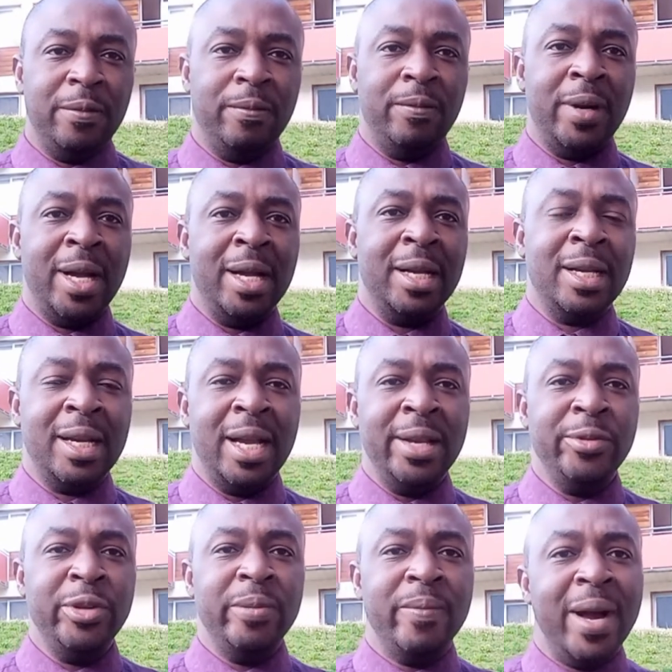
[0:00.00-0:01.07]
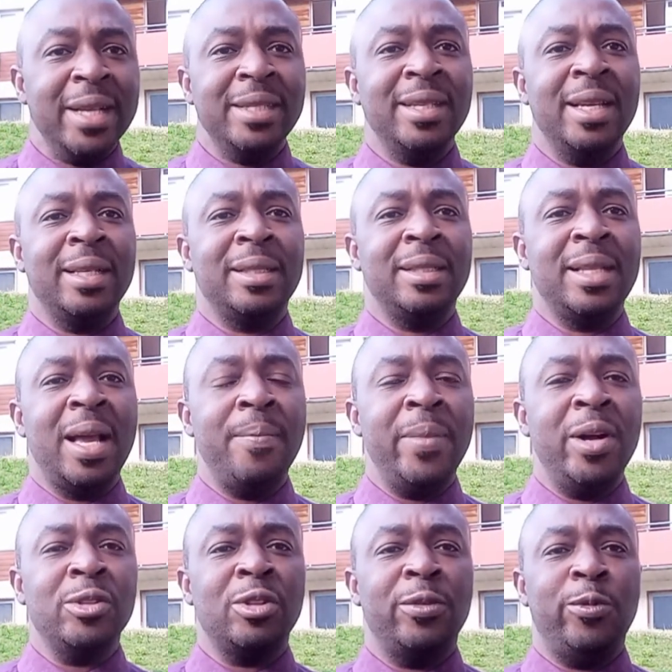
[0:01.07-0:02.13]
But can you imagine the
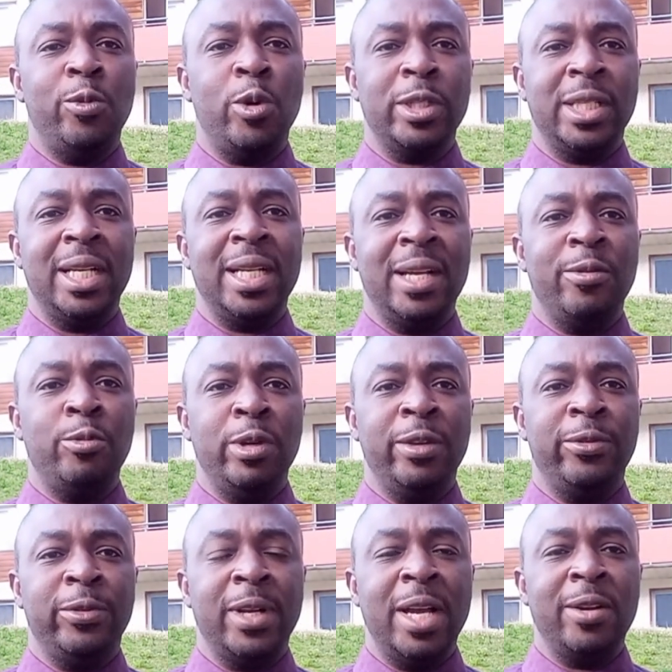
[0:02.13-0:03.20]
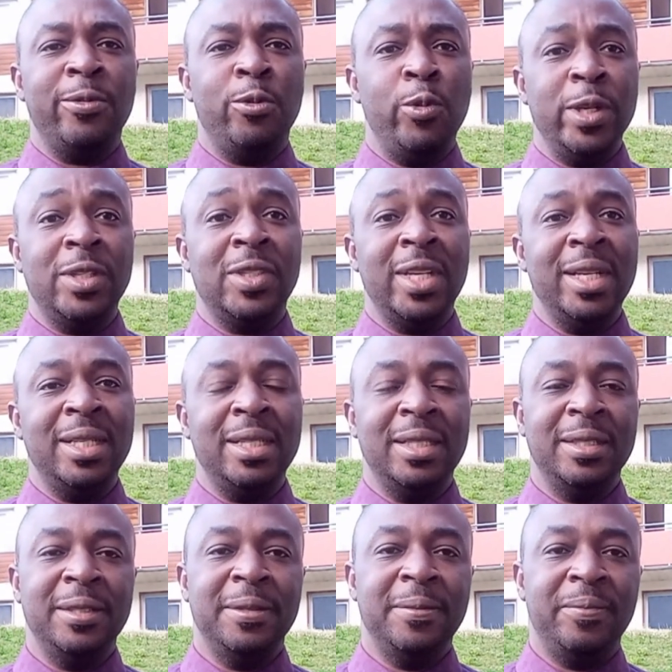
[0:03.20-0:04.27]
amount of water that we've kind of wasted
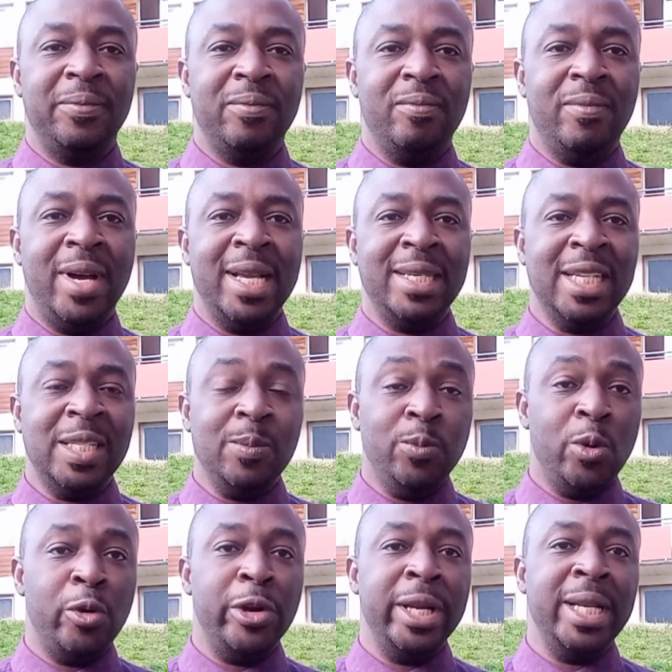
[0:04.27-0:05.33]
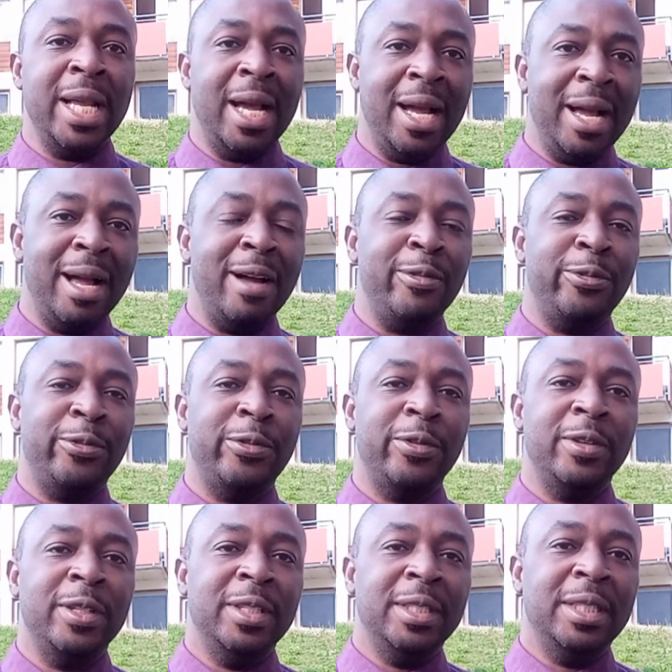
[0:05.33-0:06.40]
by just pouring that half
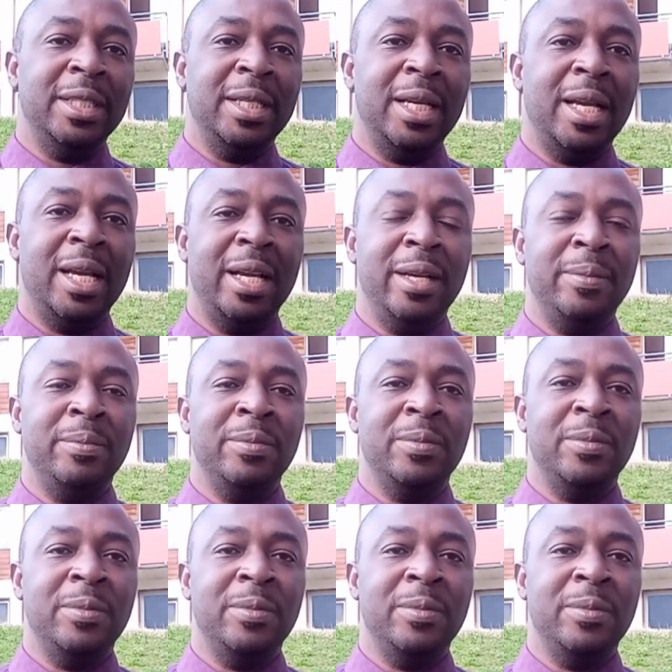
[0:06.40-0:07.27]
um,